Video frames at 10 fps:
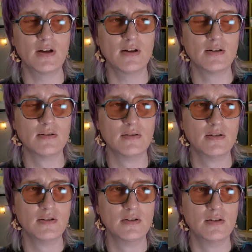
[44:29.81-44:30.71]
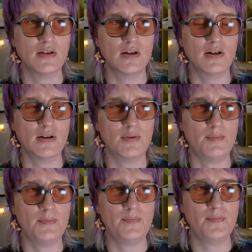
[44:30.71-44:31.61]
uh,
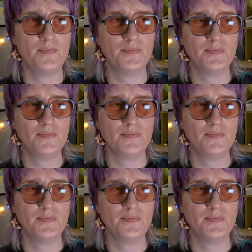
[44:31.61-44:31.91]
um,